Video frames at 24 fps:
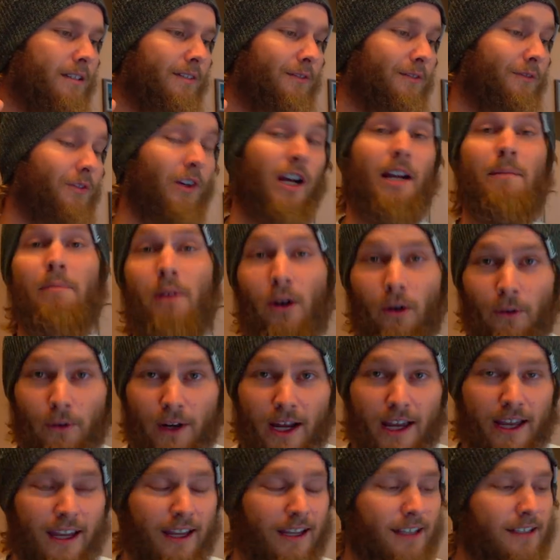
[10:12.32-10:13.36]
Franmil
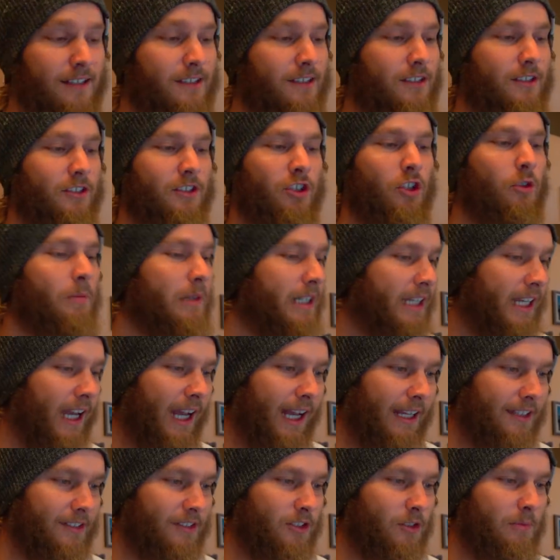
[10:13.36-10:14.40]
Reyes, too many
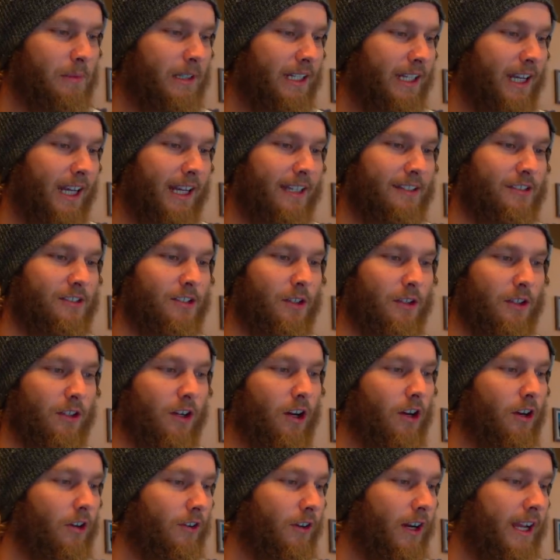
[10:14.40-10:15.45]
guys. So they're
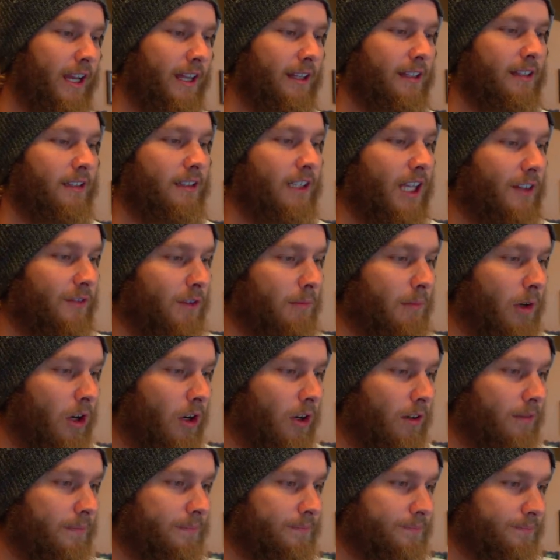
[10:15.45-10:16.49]
all great, love them
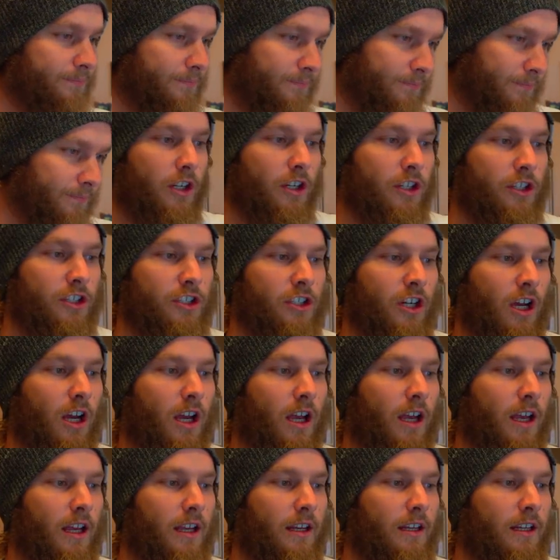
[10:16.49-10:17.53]
all.
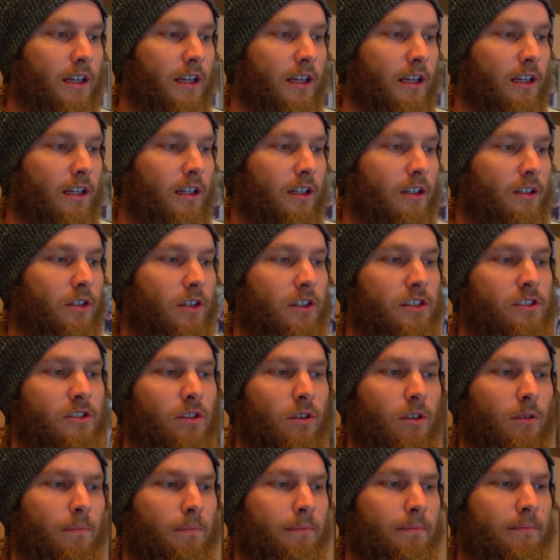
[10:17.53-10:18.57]
Sean
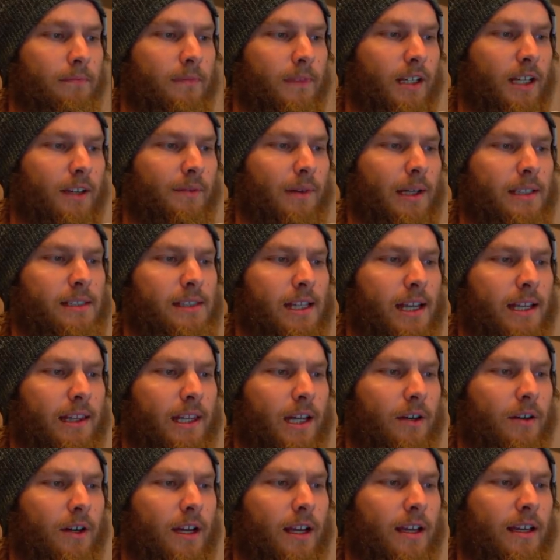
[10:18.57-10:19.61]
Chisholm, am I saying
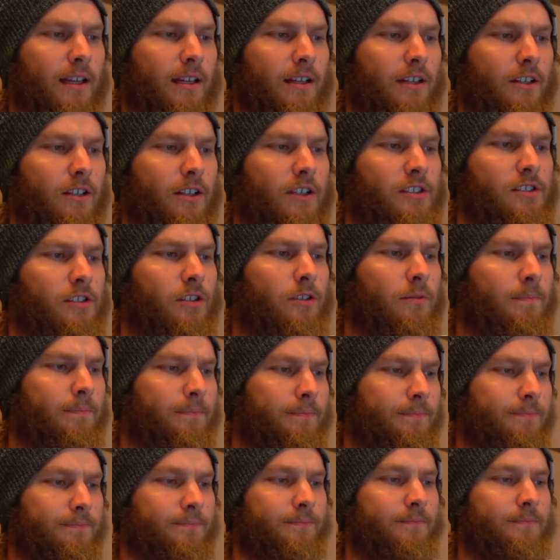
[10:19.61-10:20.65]
that right? Chisholm,
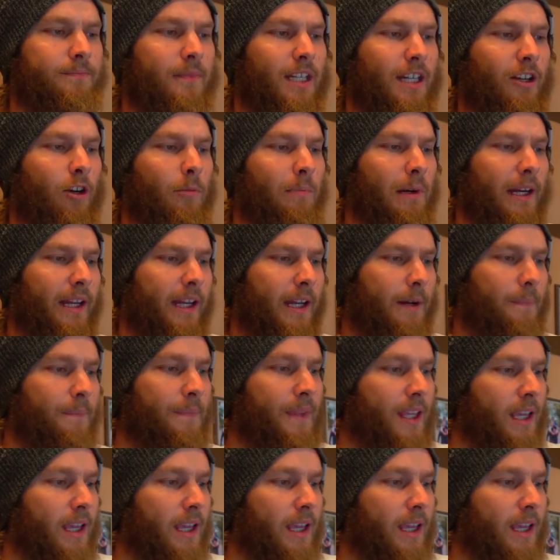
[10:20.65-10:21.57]
I hope I am.